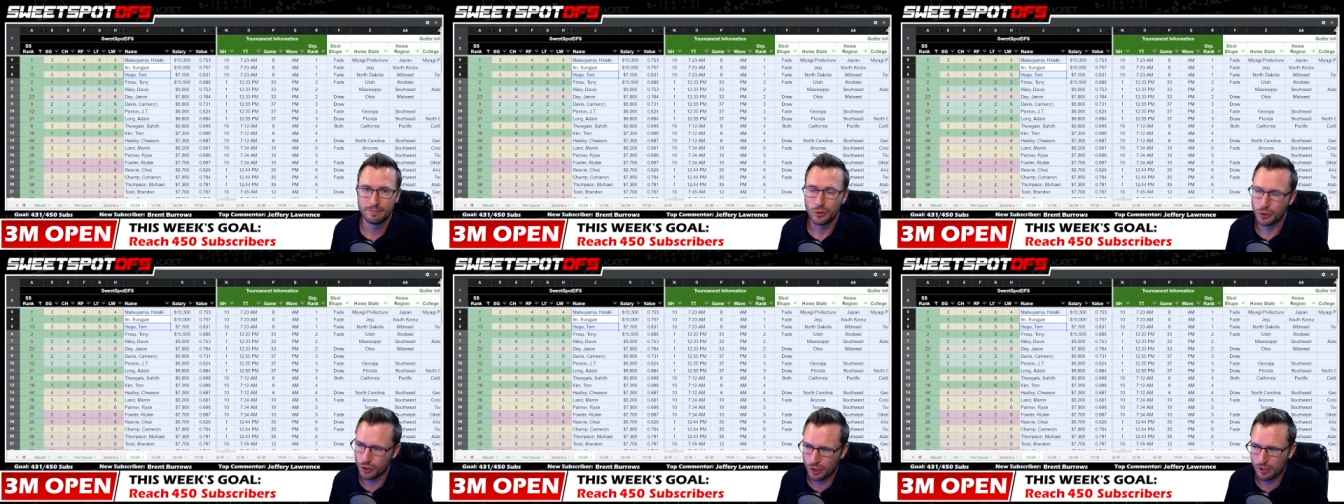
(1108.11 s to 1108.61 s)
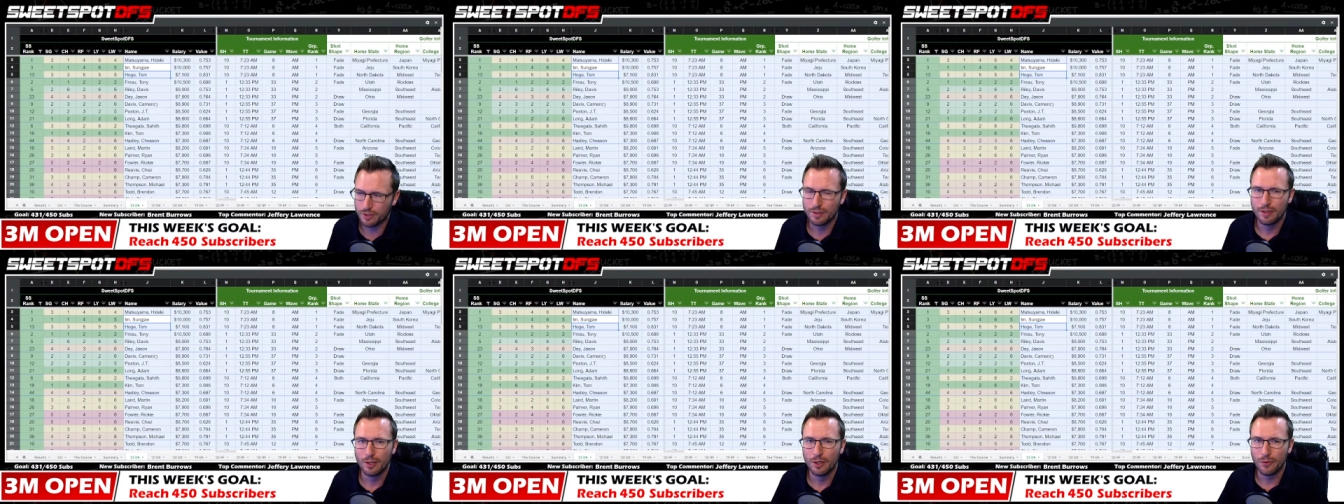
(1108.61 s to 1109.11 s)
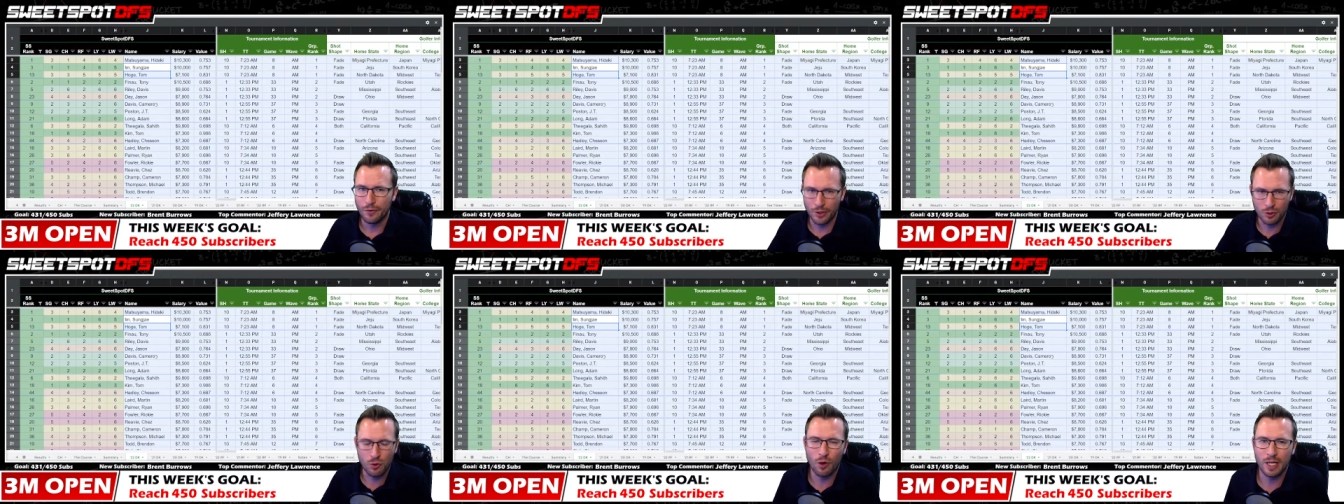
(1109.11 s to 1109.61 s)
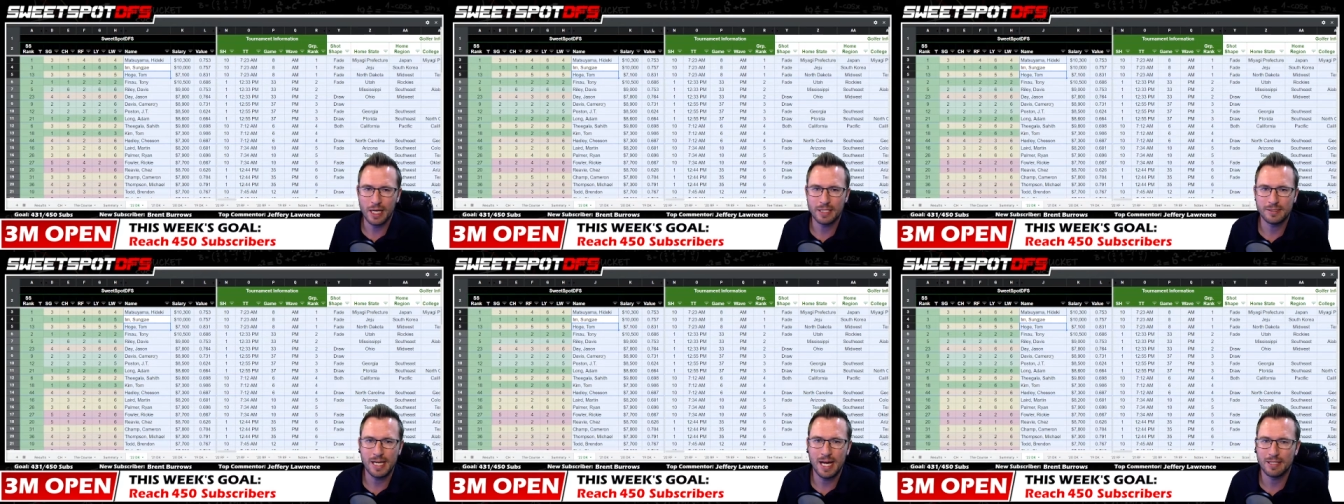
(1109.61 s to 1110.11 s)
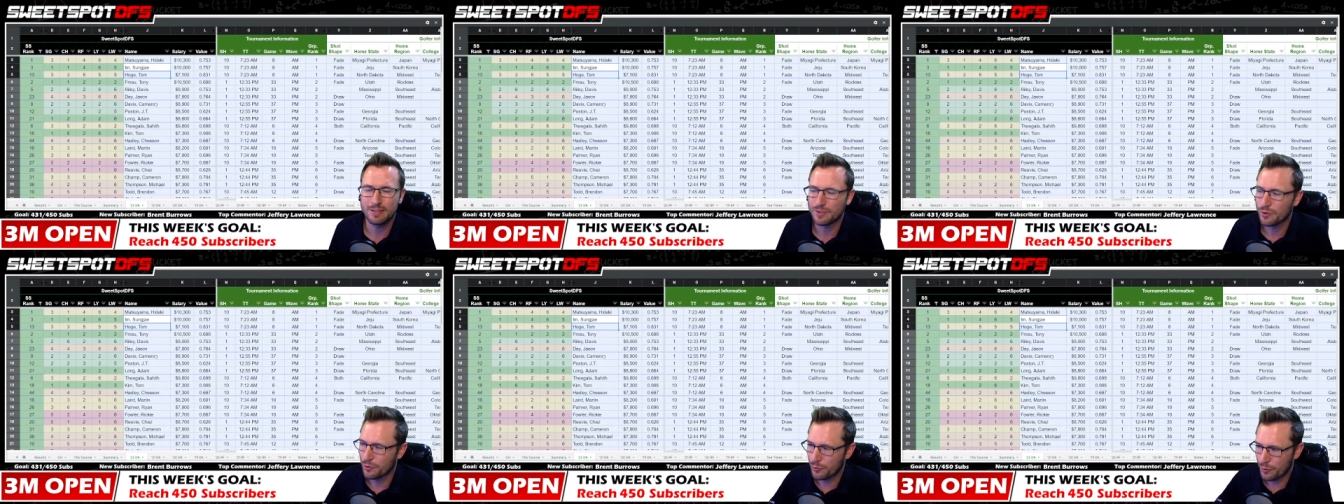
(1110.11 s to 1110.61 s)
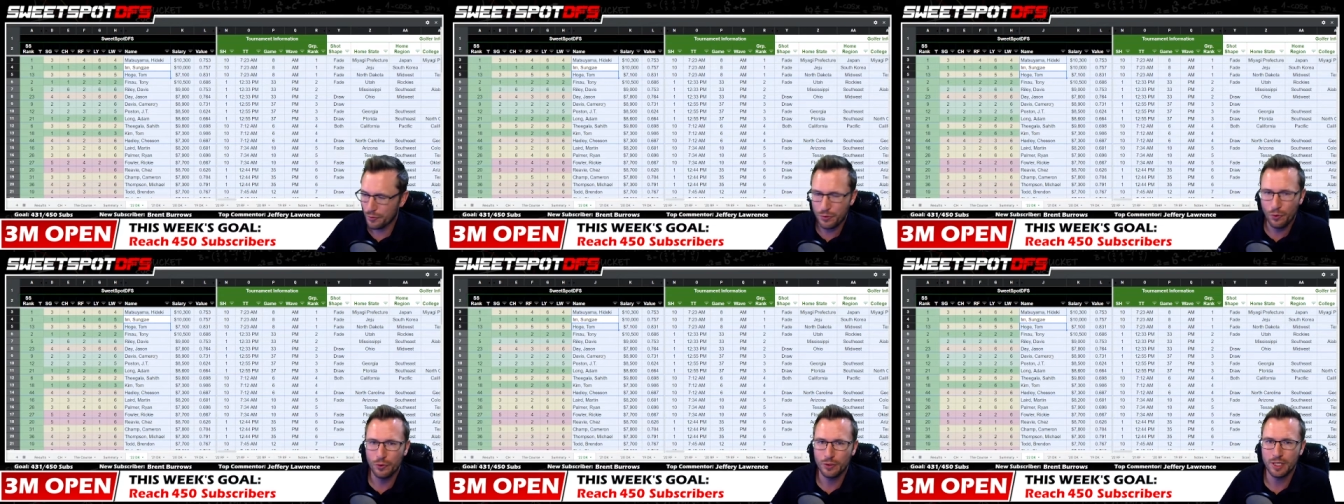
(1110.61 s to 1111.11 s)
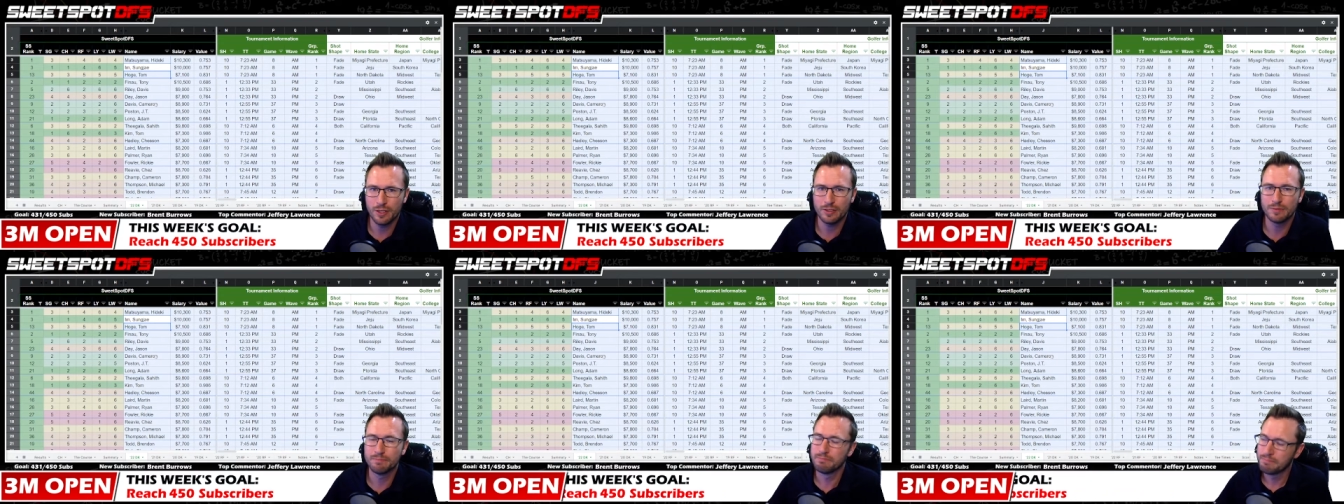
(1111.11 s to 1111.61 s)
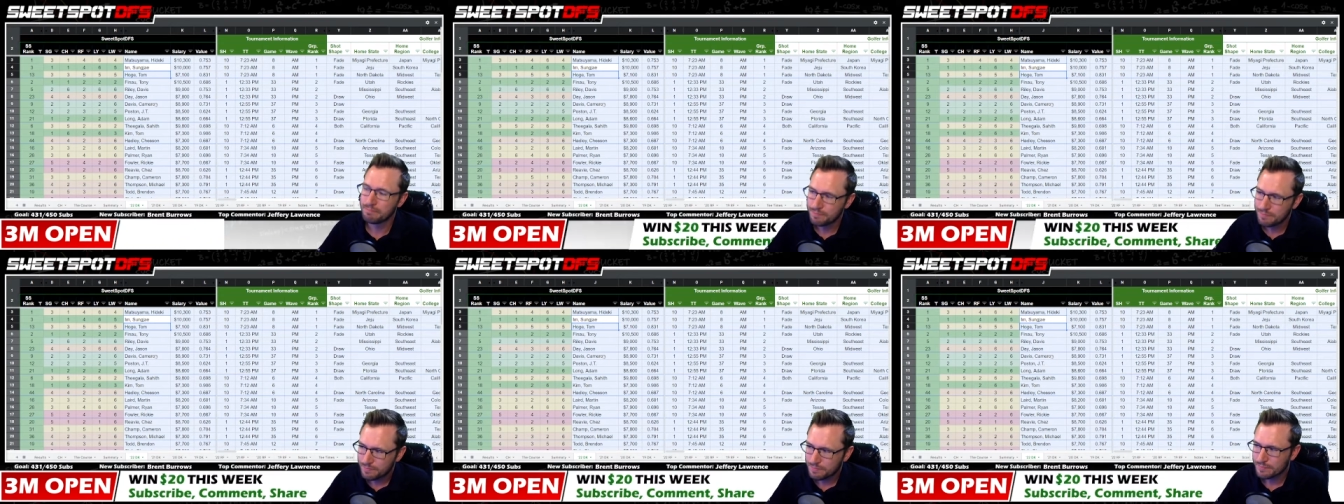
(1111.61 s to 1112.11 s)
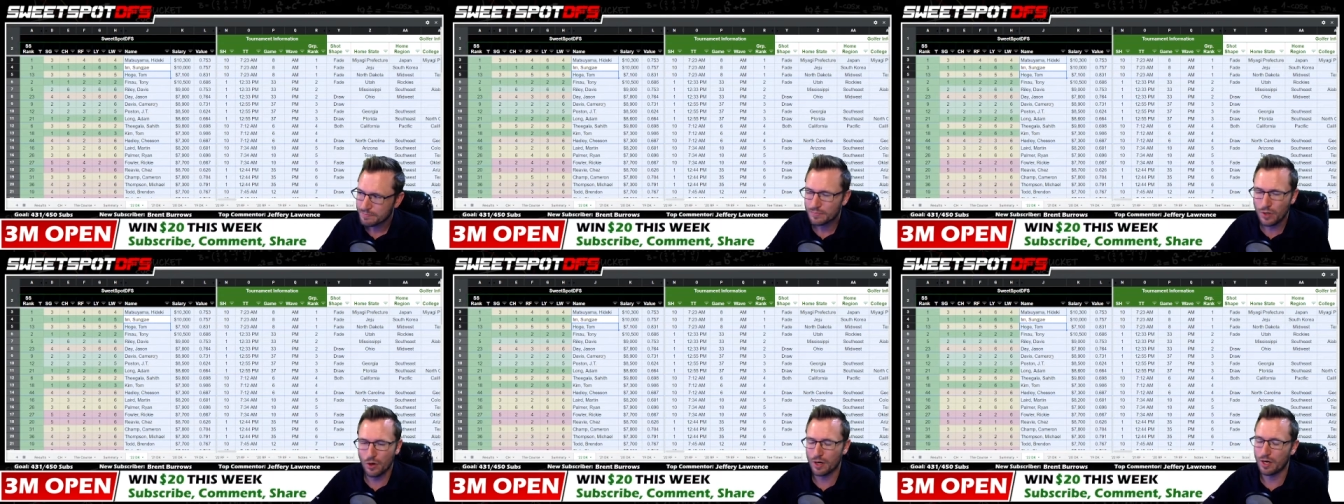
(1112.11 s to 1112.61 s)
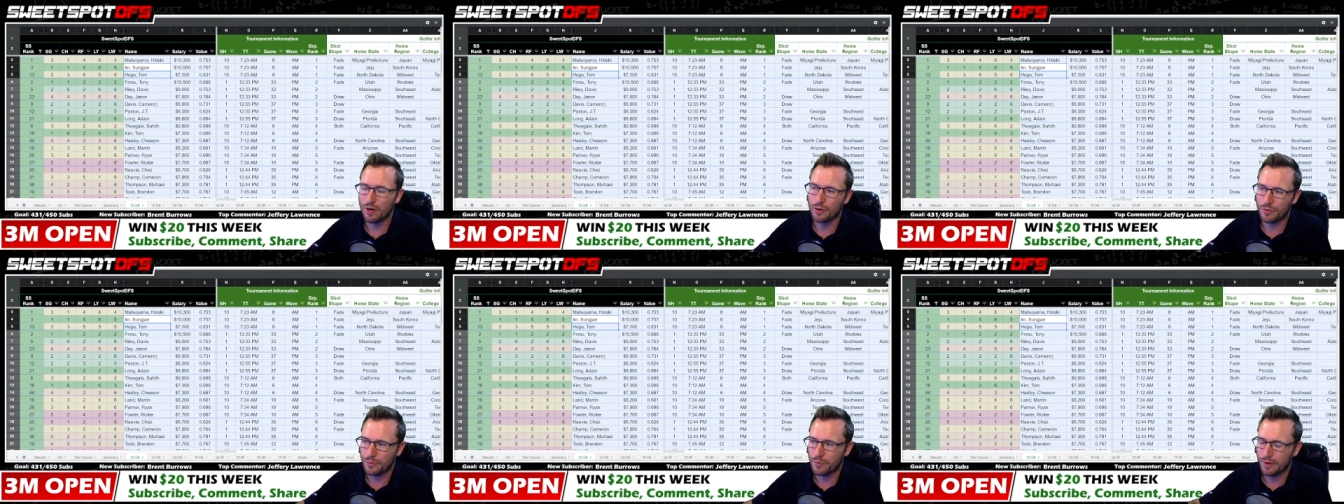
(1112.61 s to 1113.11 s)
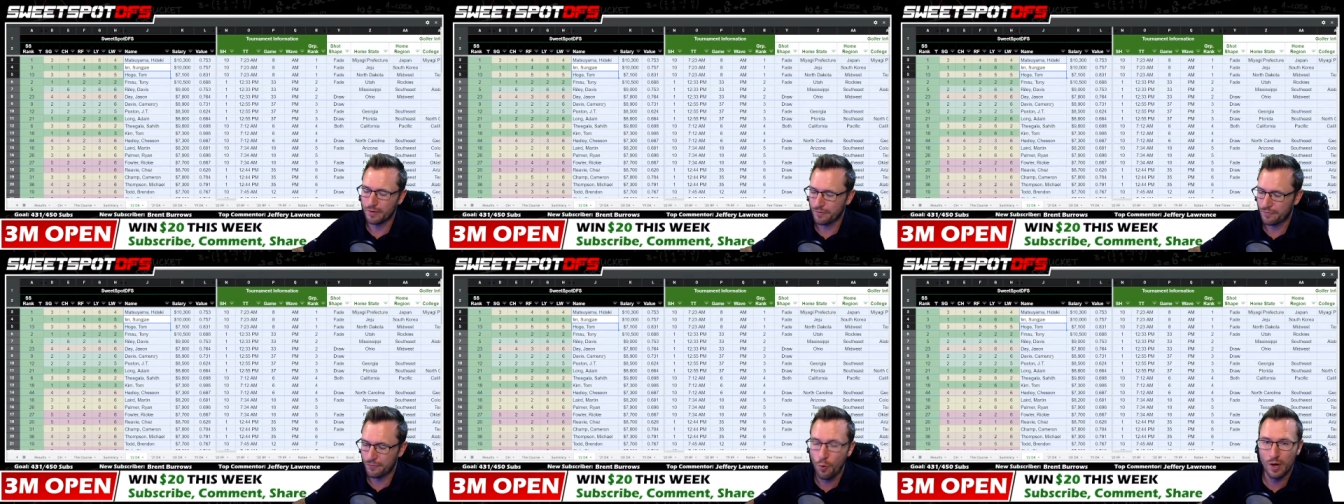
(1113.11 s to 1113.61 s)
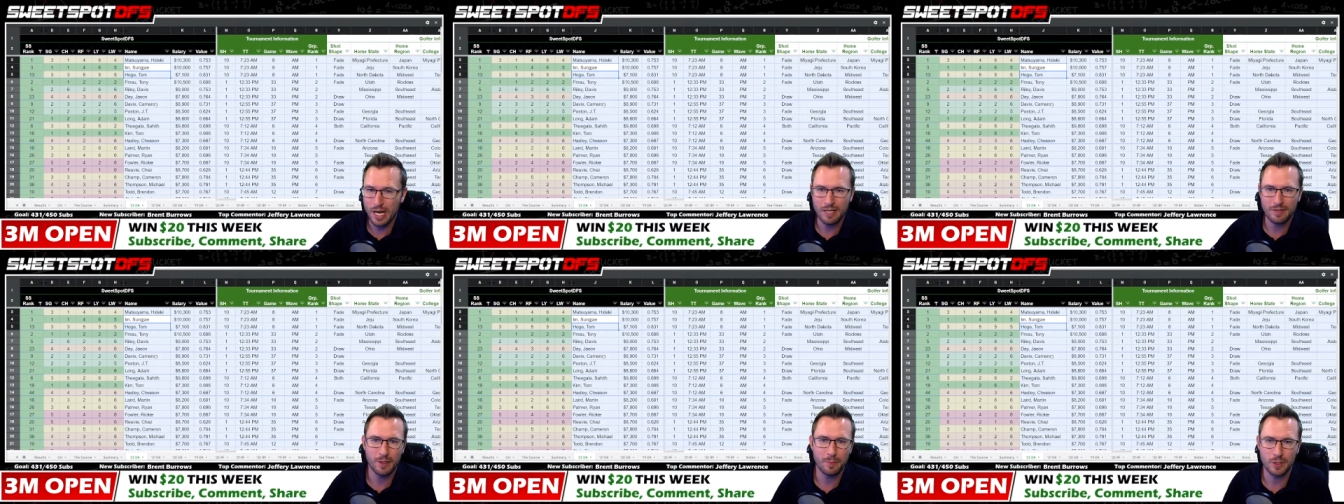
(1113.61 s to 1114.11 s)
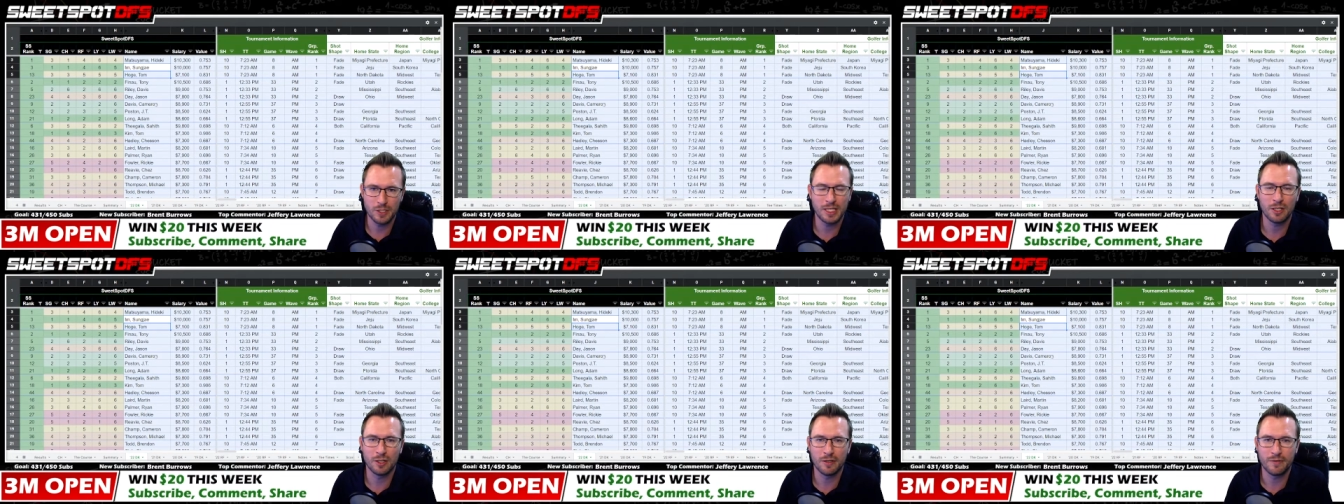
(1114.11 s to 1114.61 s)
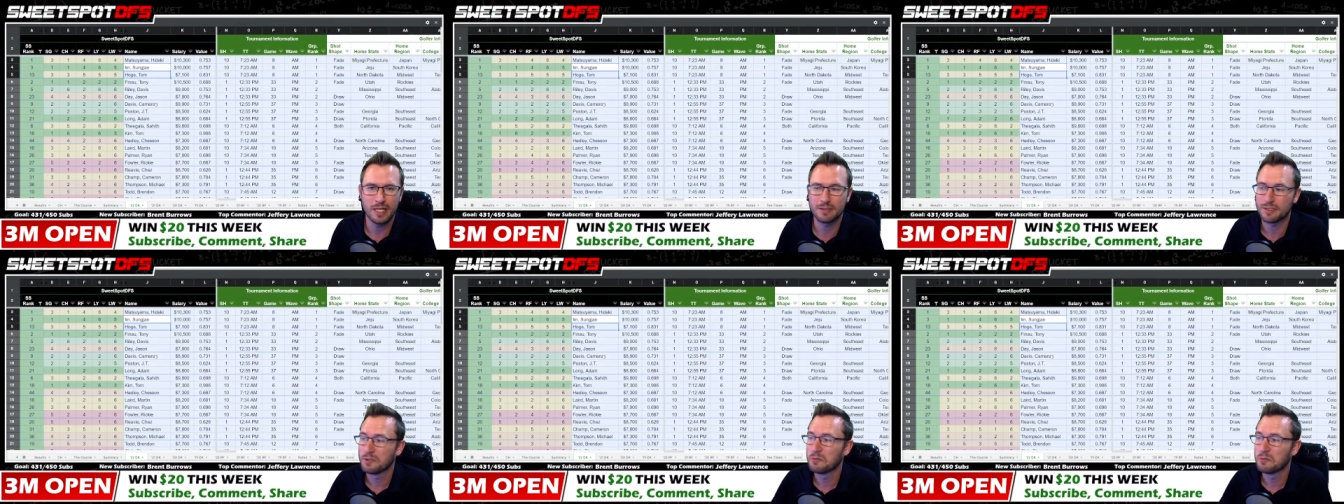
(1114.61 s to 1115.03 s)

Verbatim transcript: Sure, their correlated stats throughout the whole year or, or uh, for a particular event